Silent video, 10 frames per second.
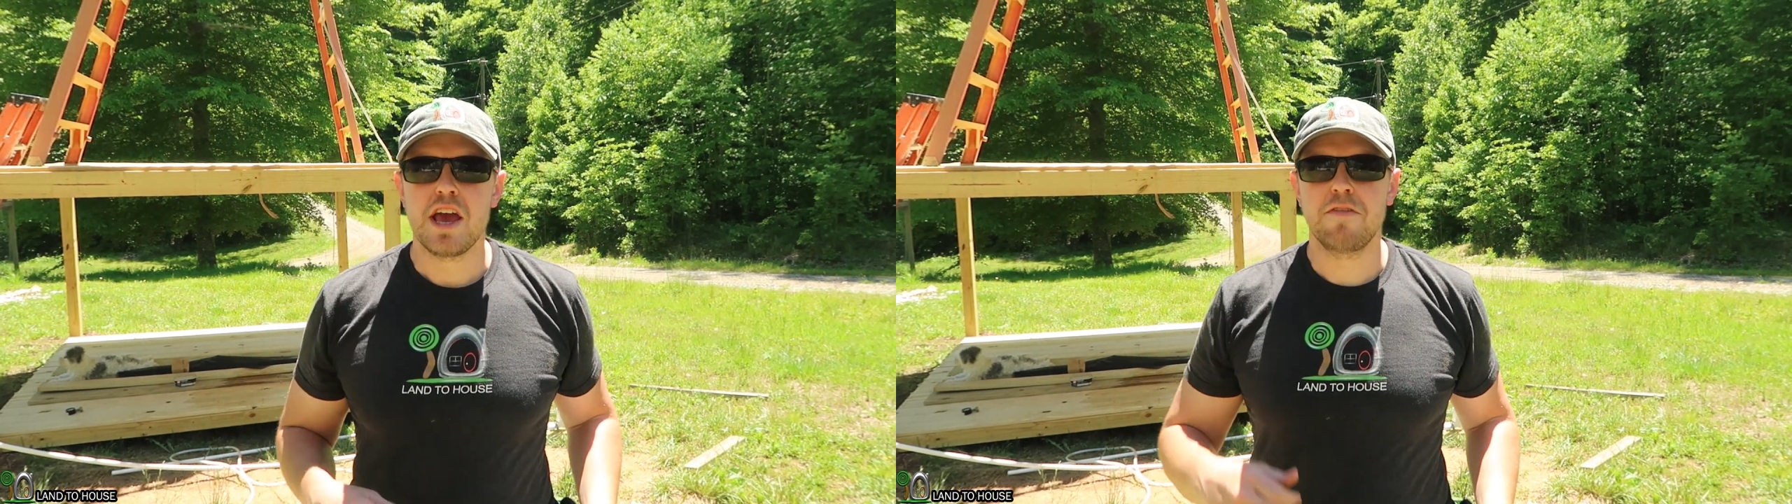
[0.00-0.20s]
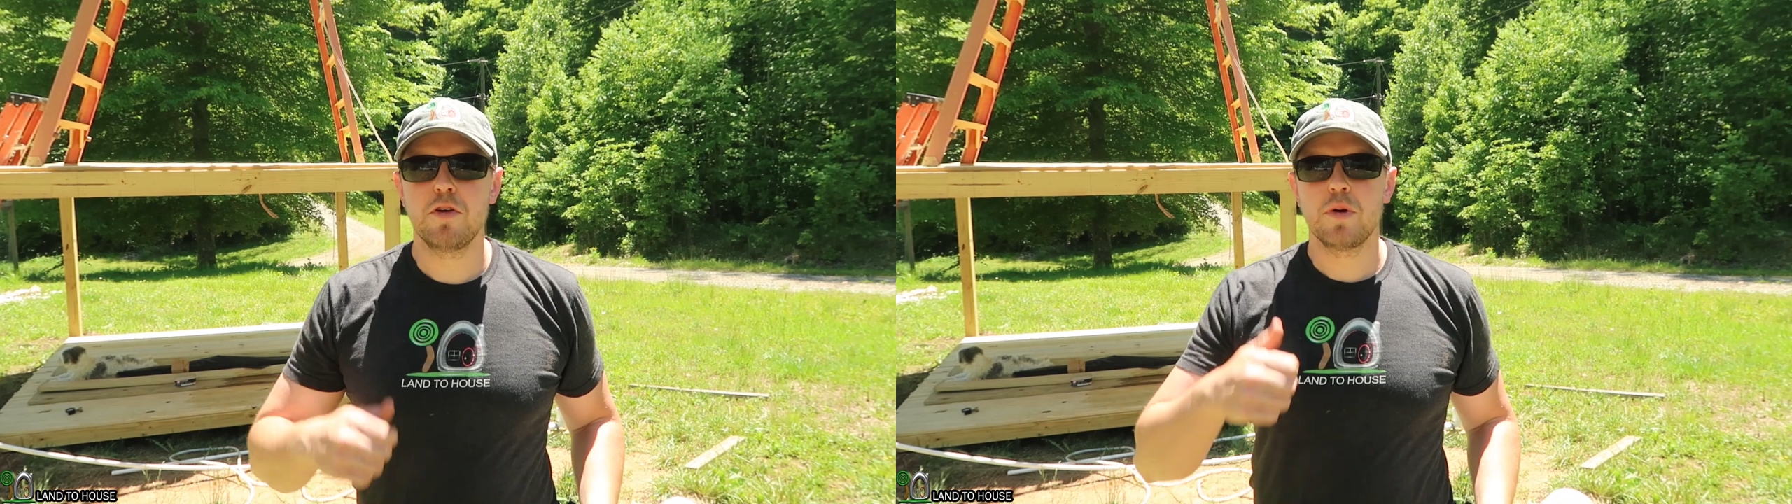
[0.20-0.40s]

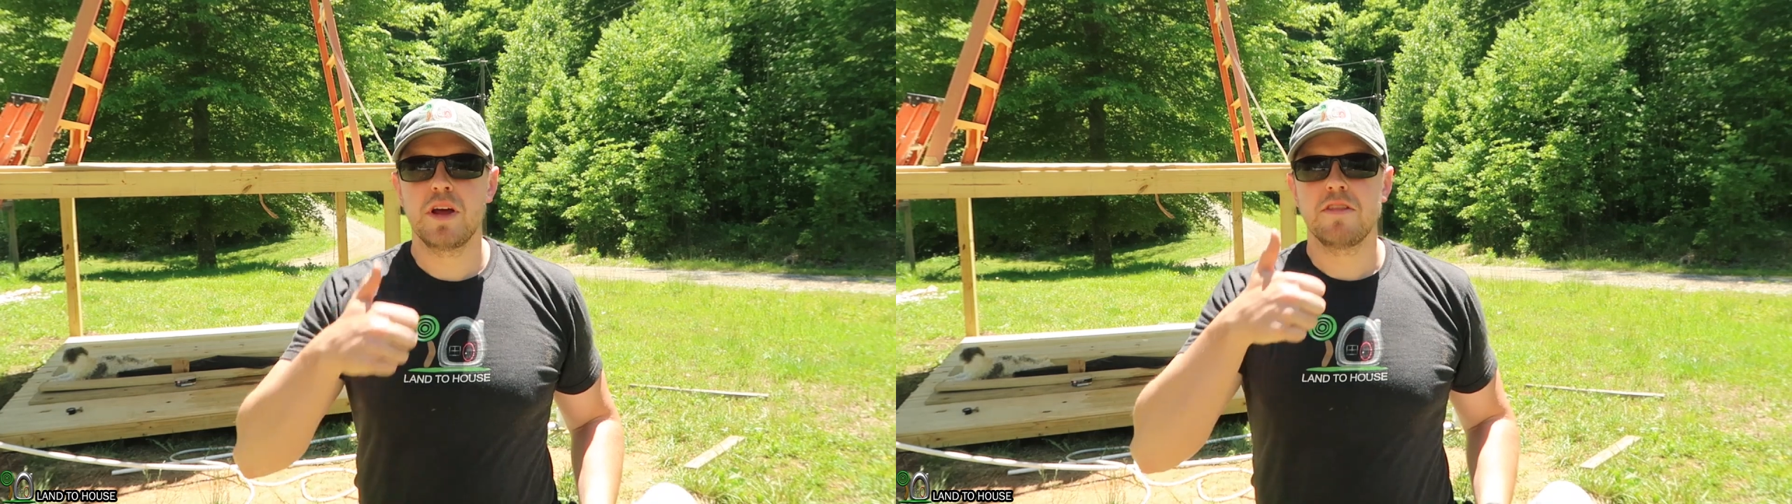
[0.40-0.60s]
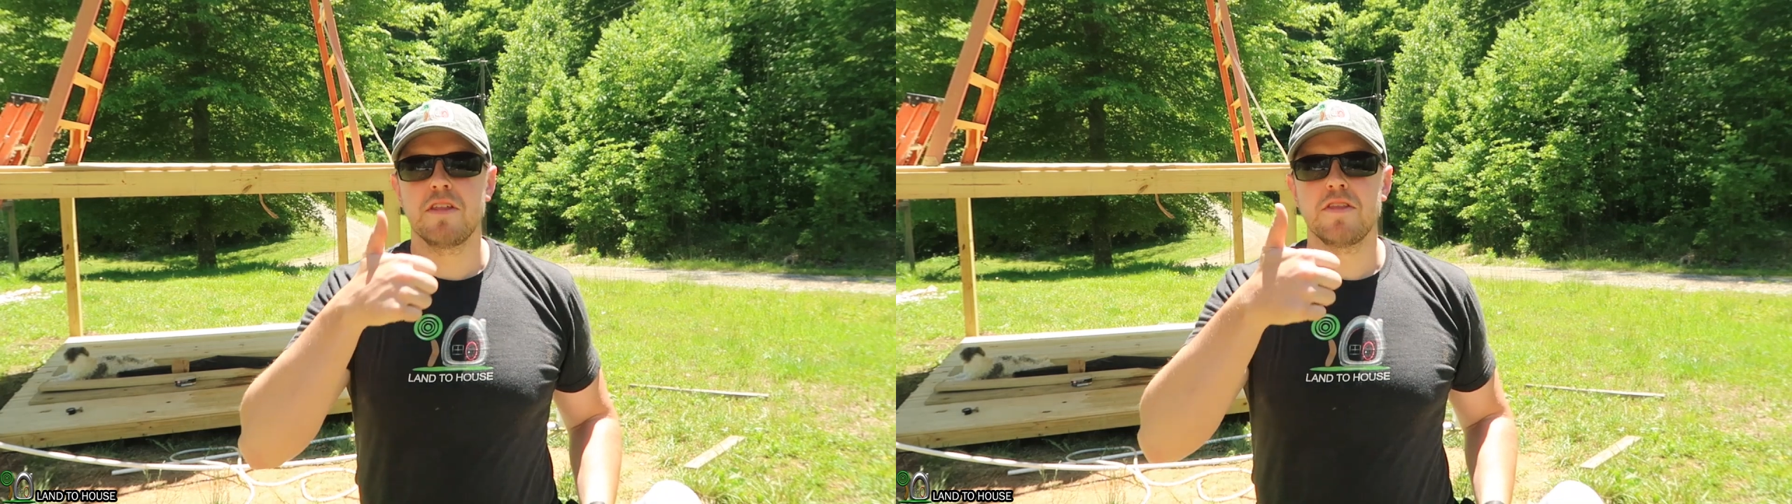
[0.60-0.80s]
if you would
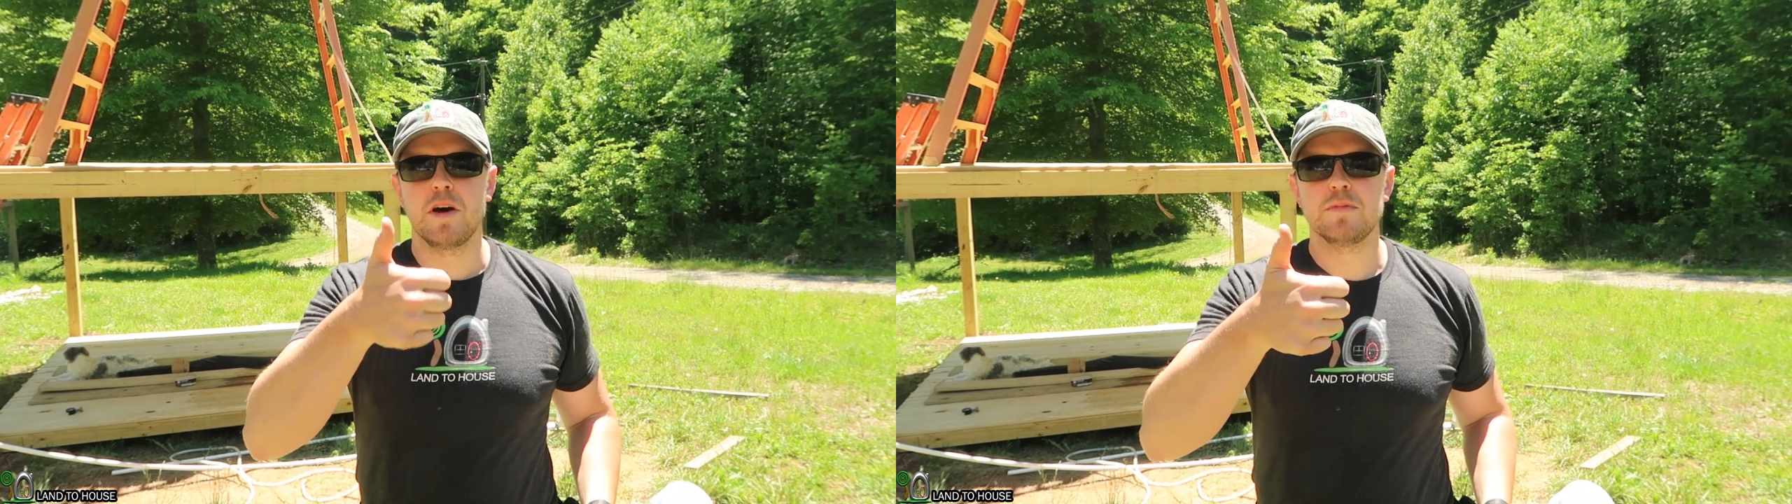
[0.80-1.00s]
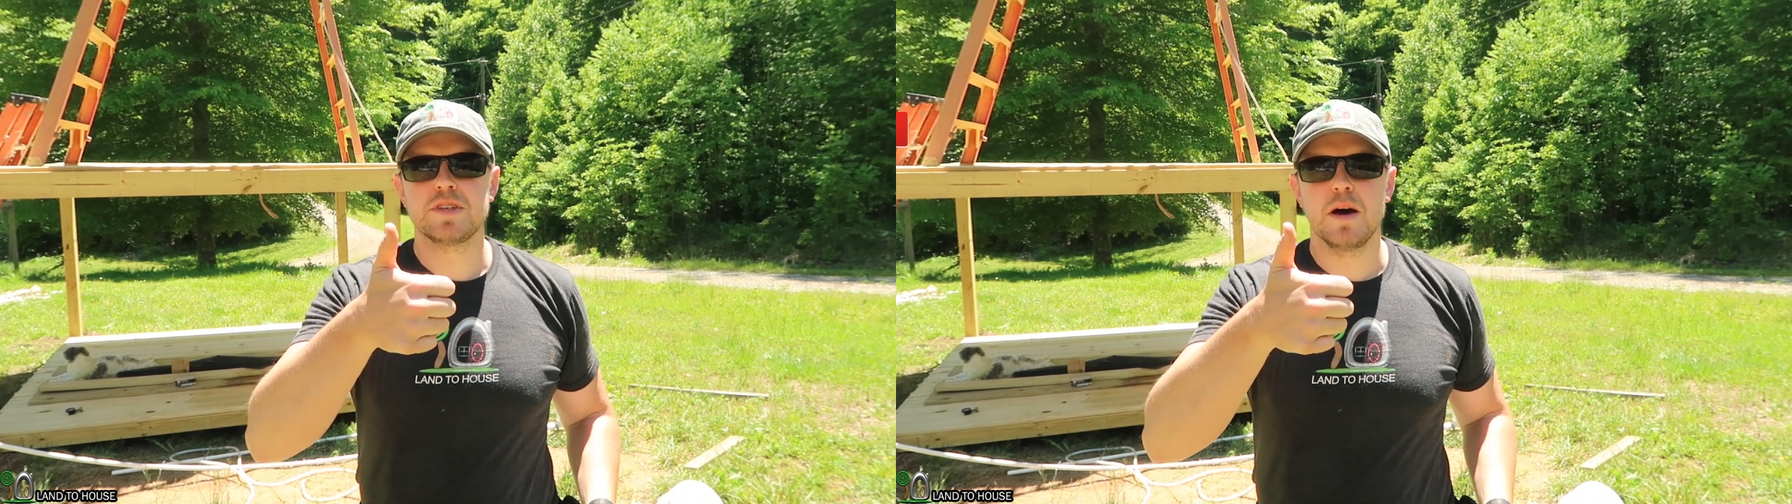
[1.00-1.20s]
hit the
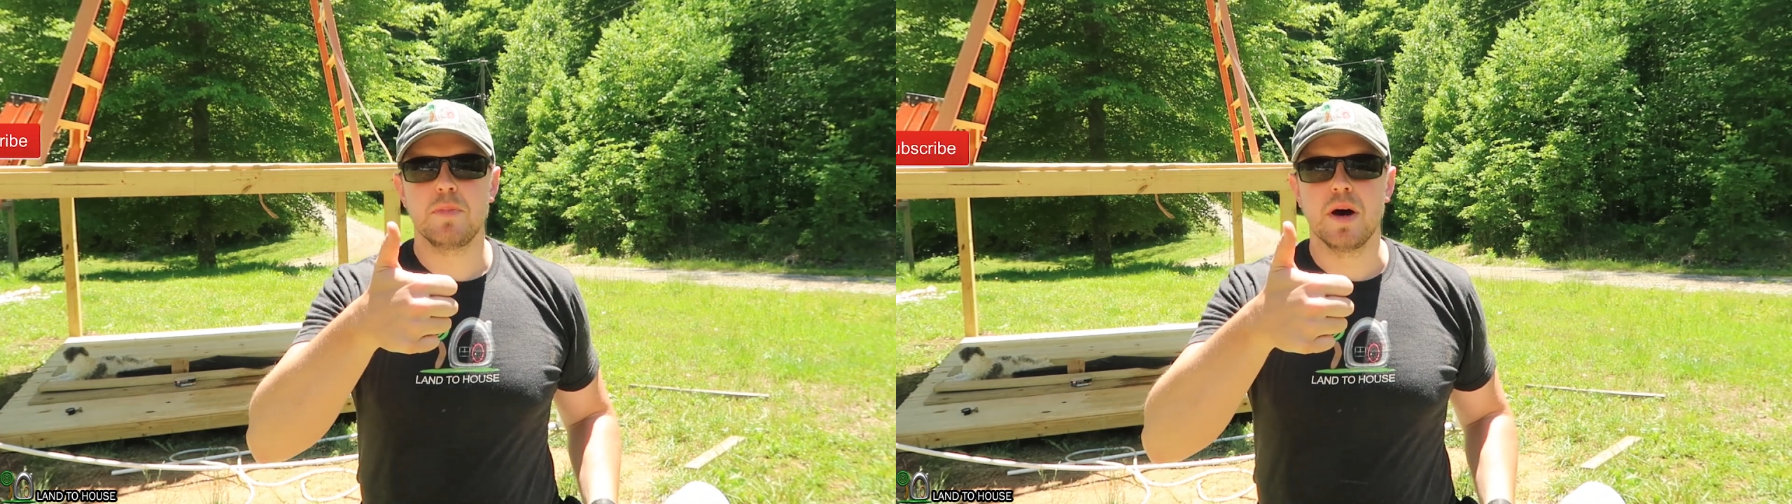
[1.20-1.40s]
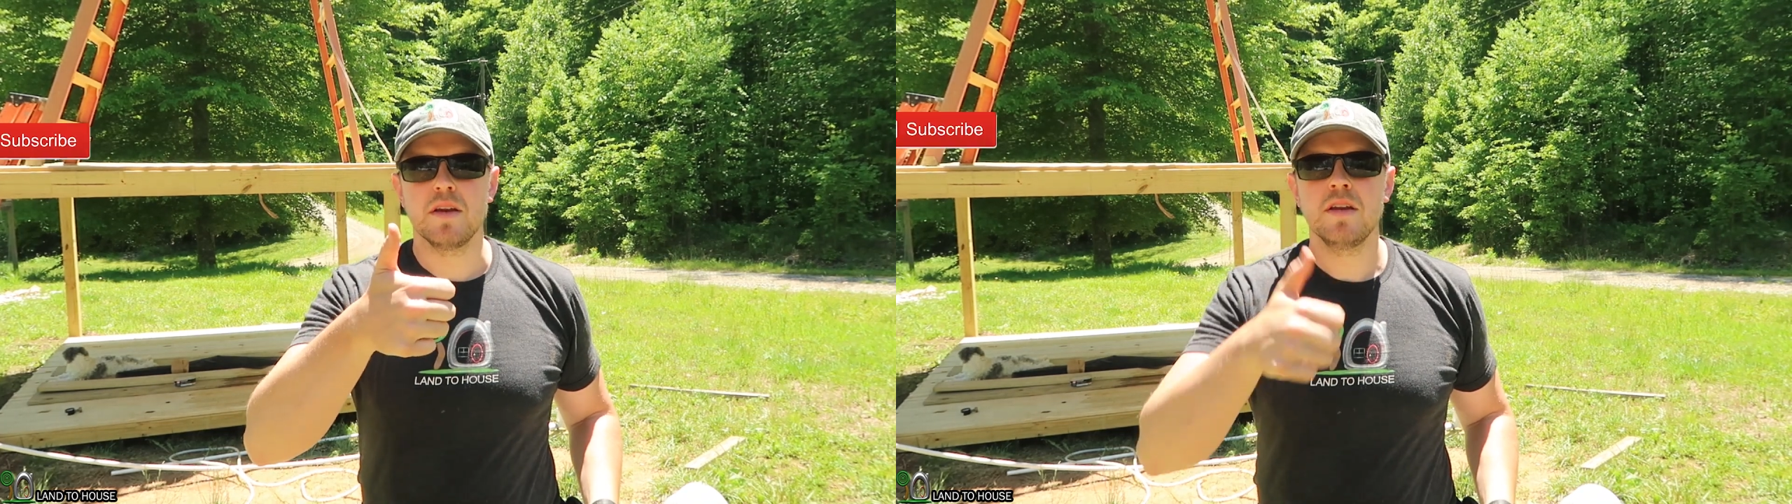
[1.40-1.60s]
thumbs
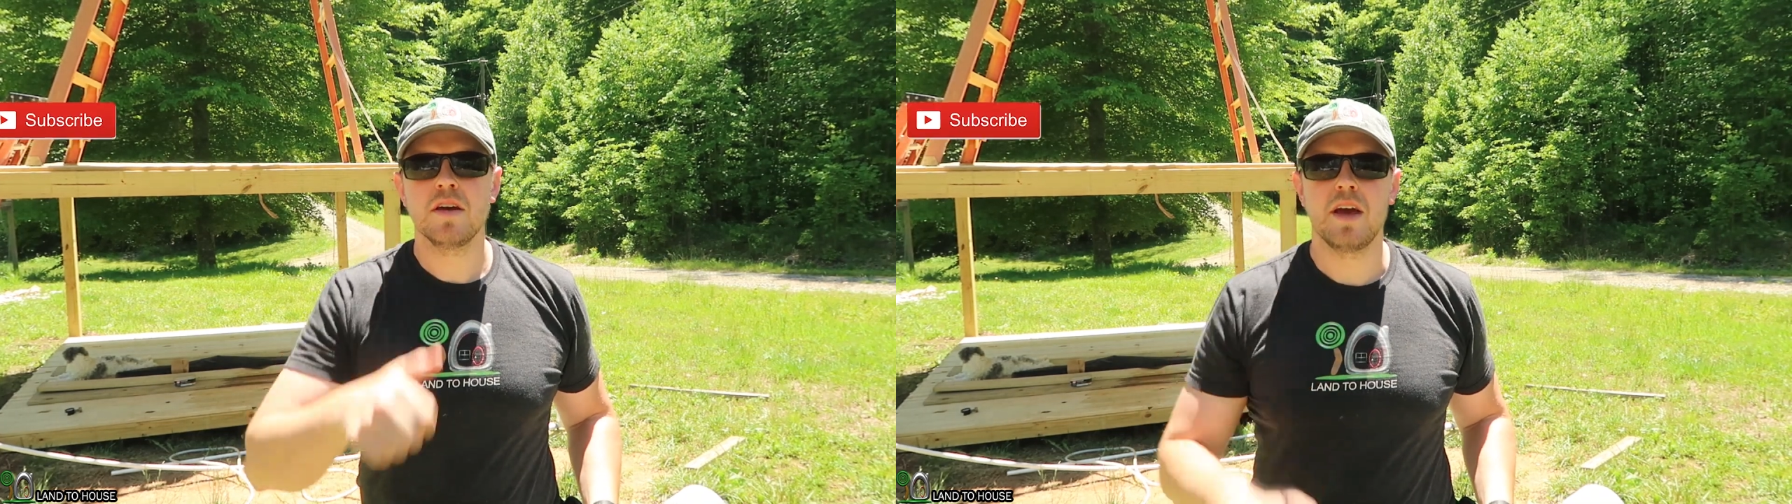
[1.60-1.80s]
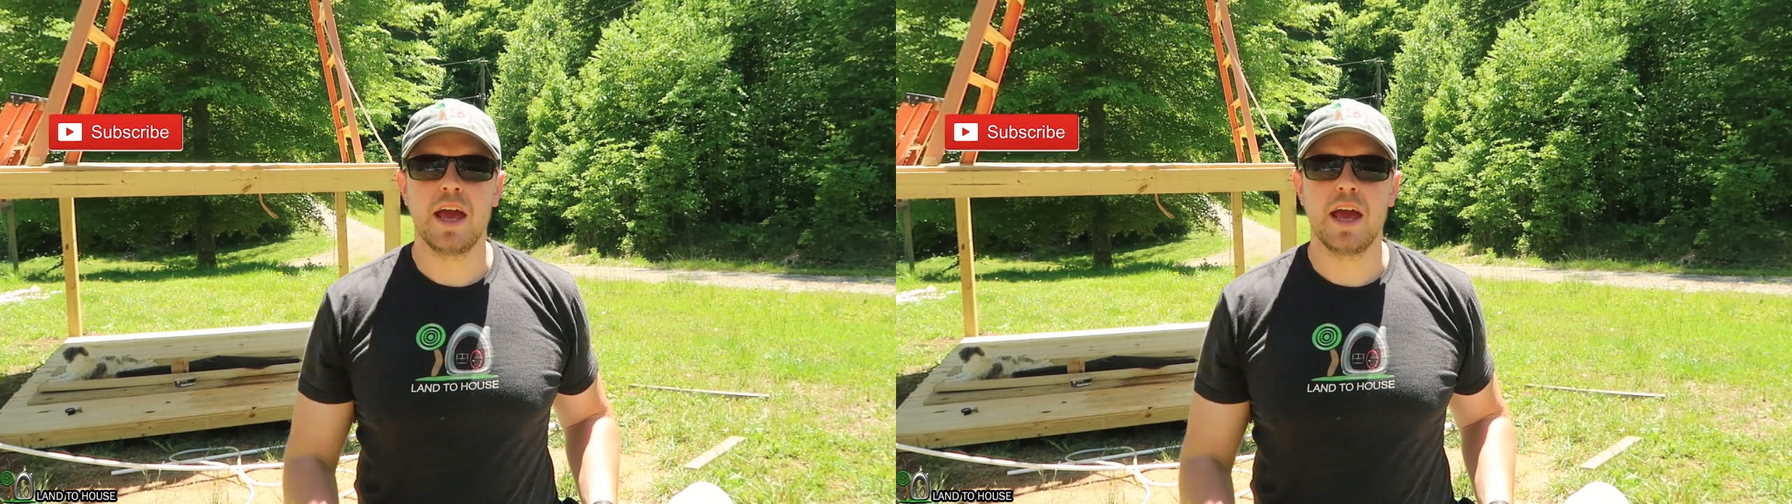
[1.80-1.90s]
up button